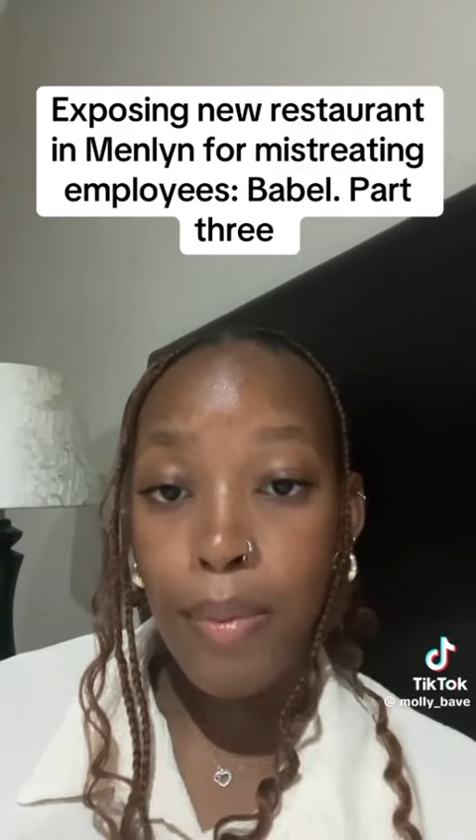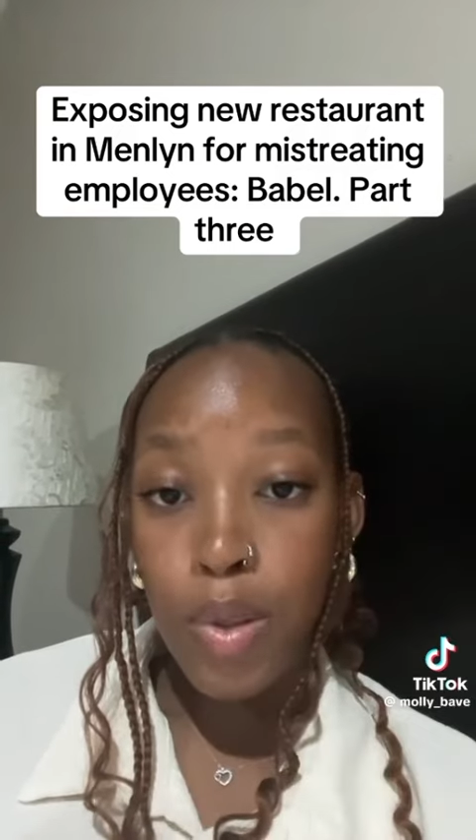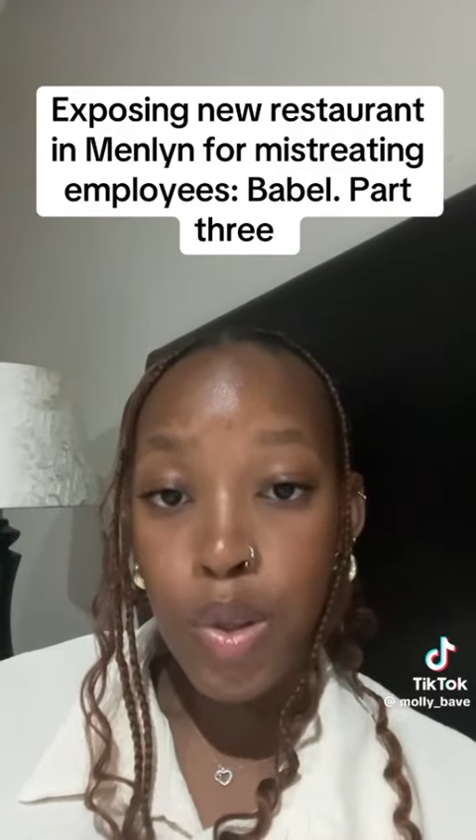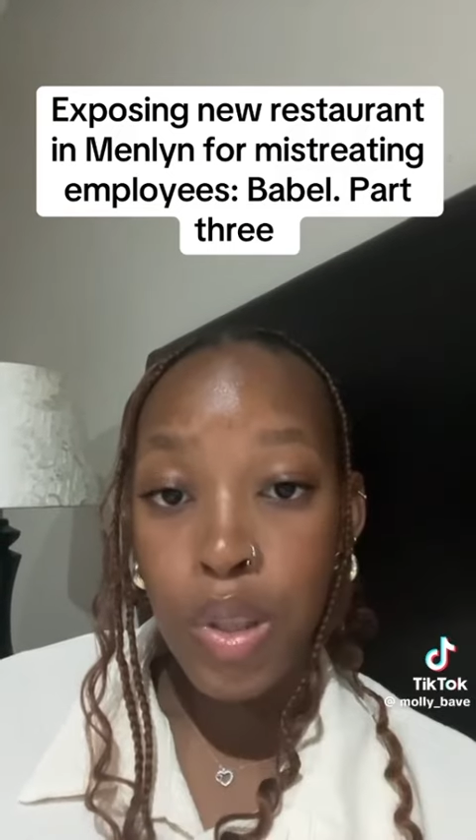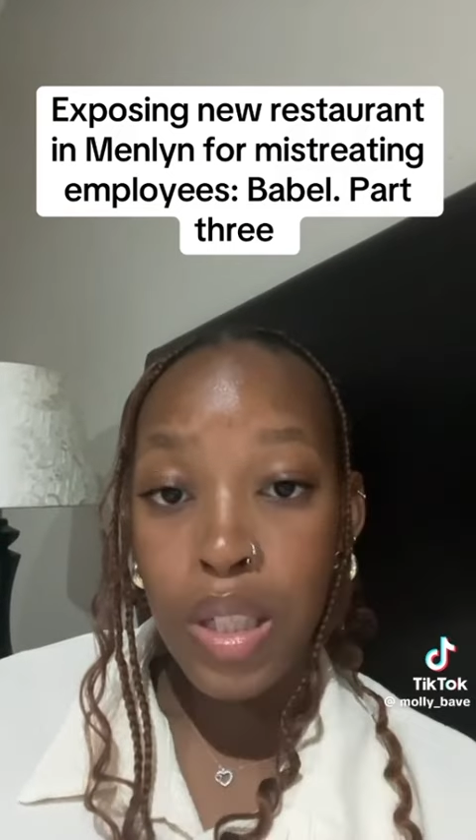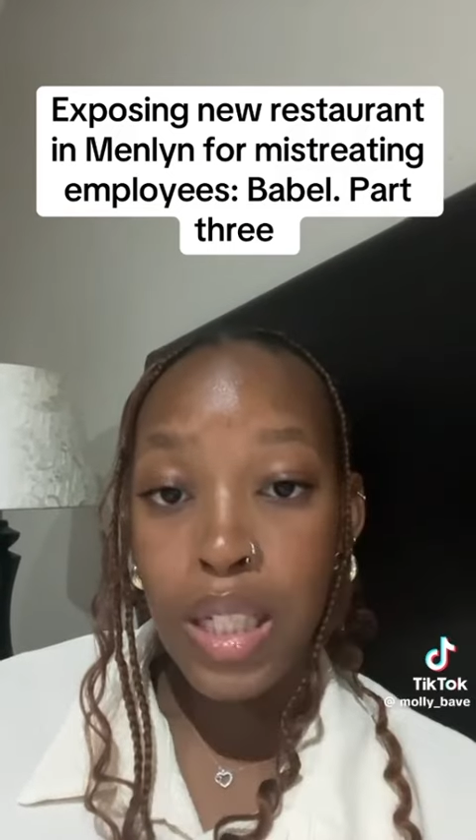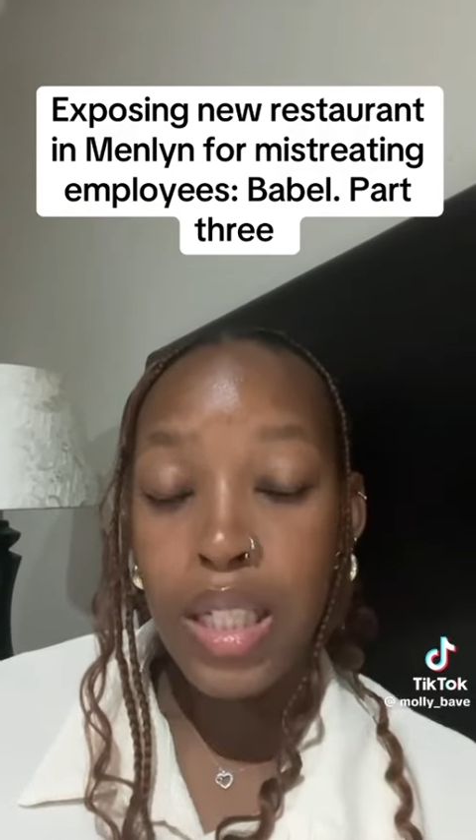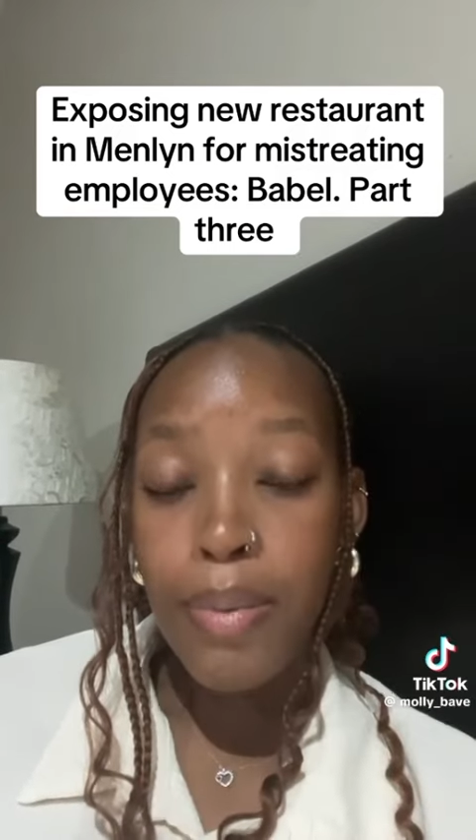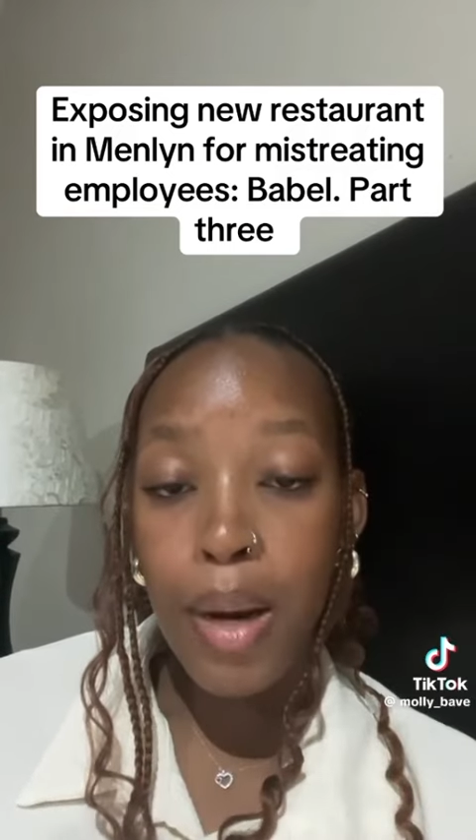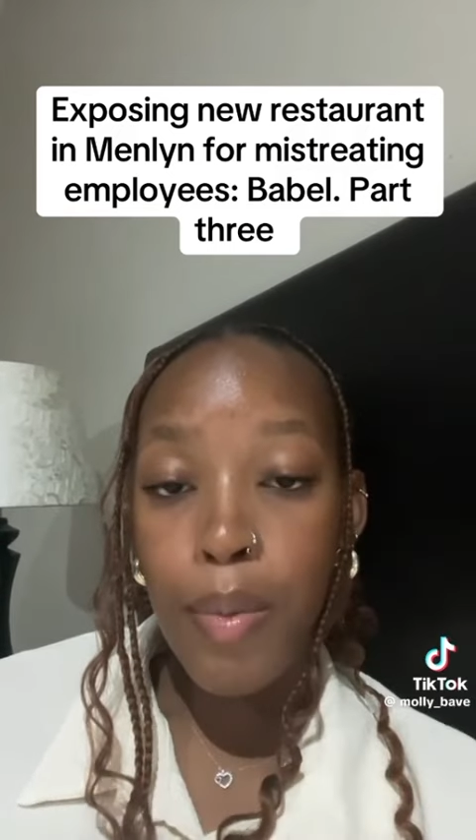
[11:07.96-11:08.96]
a
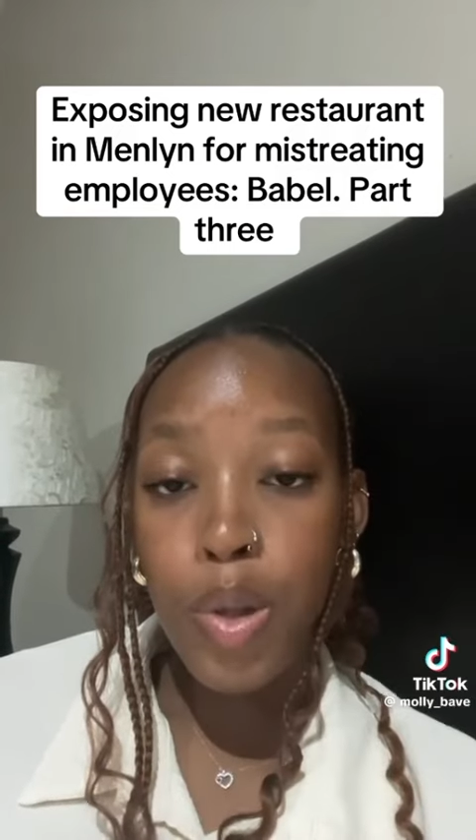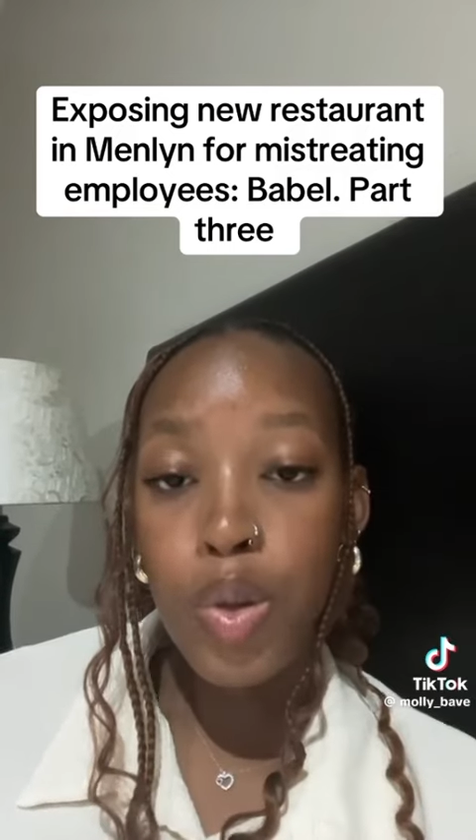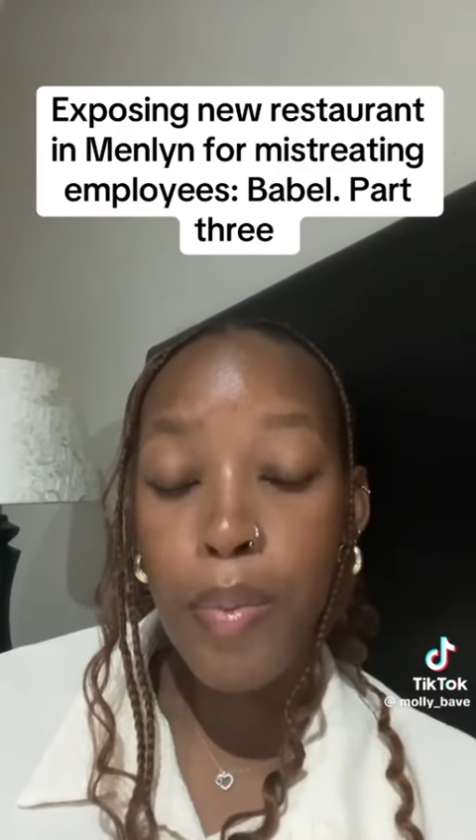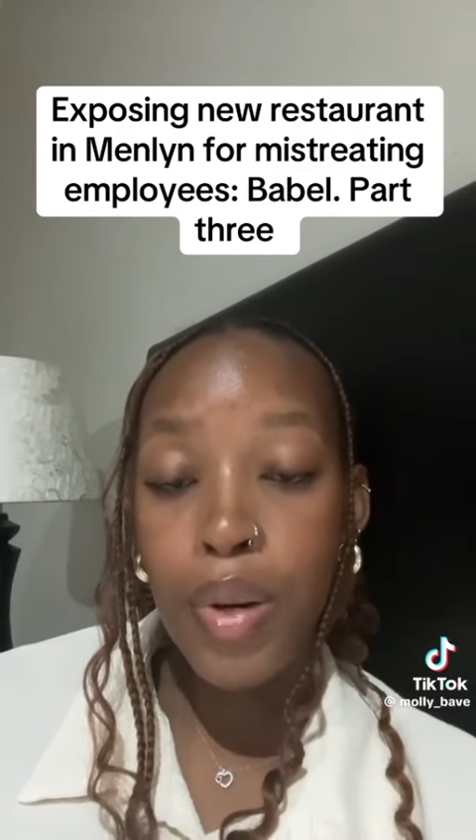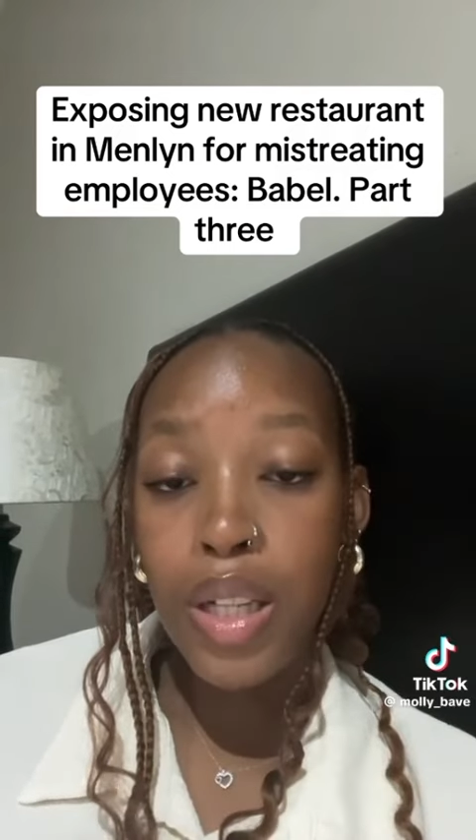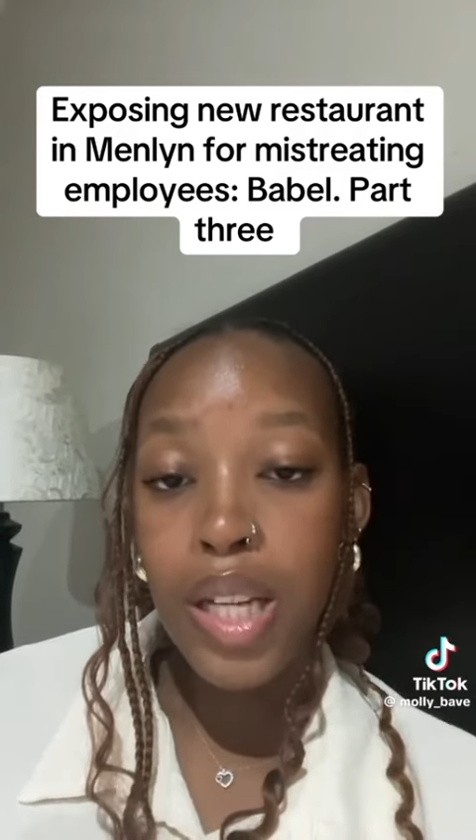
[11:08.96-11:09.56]
student, but I'm also a part